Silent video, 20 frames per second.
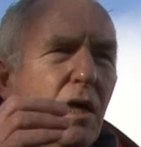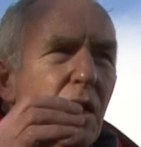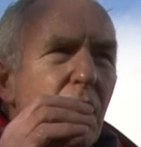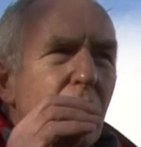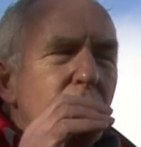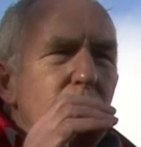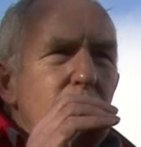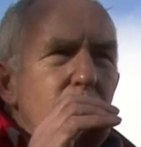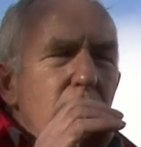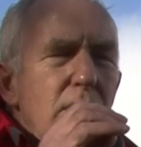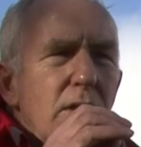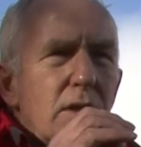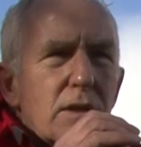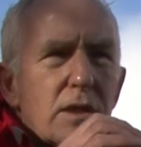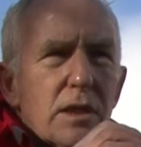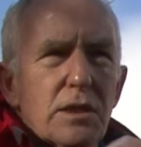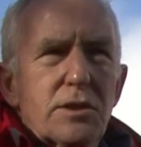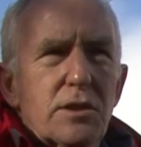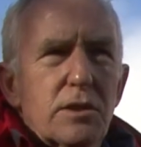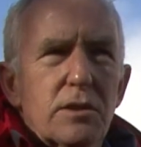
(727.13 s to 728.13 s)
And
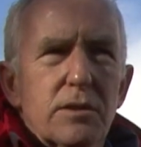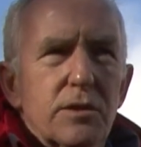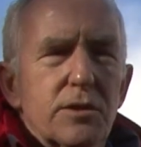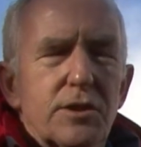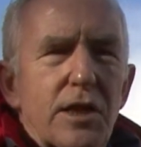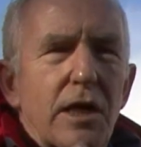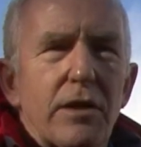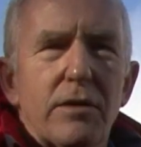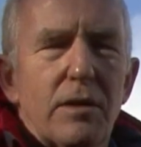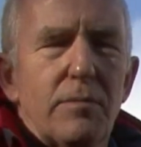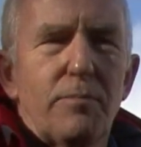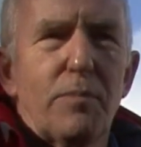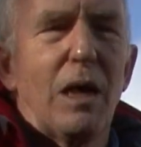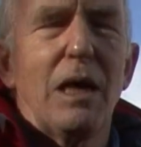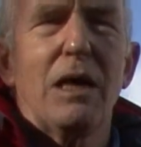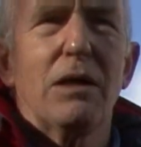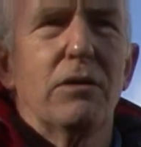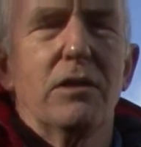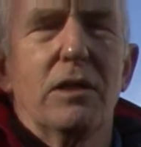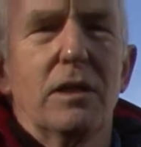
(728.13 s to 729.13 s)
this solar
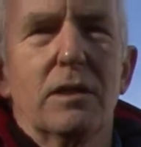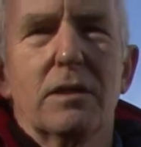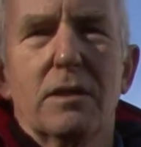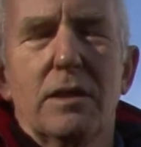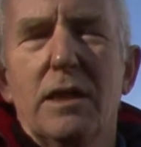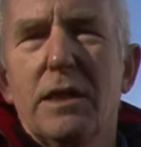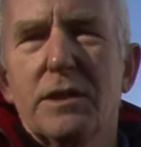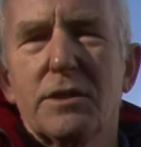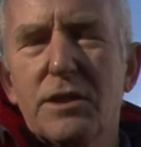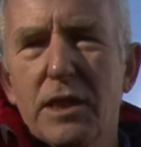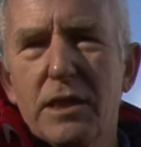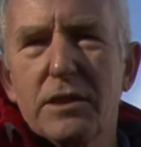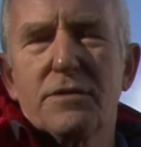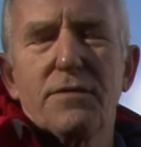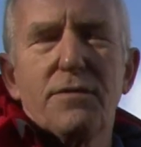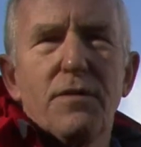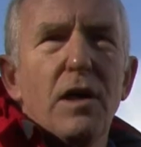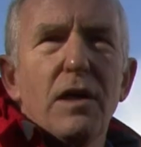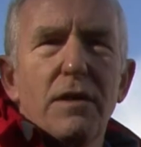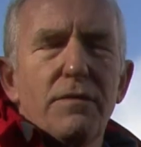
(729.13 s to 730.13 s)
power, it takes
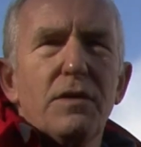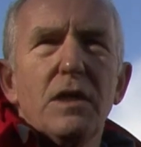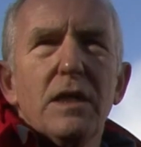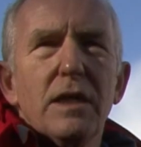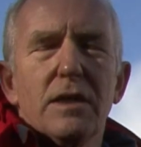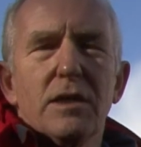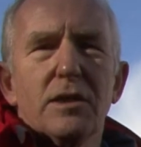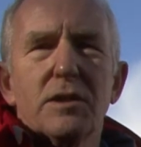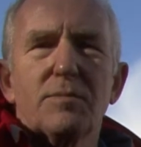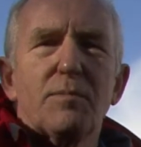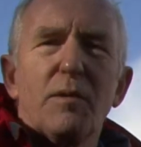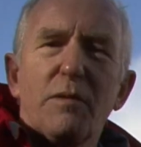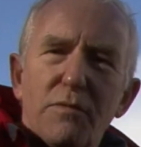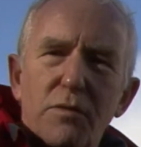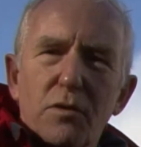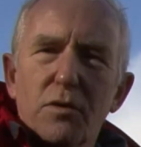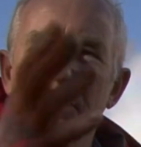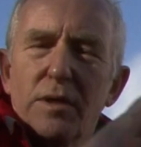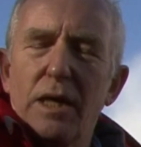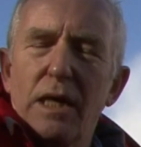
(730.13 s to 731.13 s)
5 years
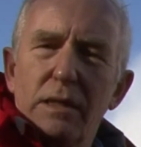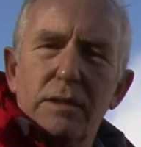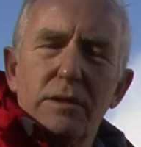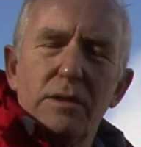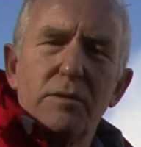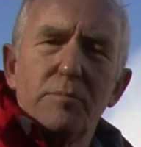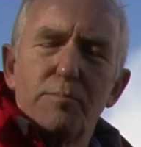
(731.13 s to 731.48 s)
before that you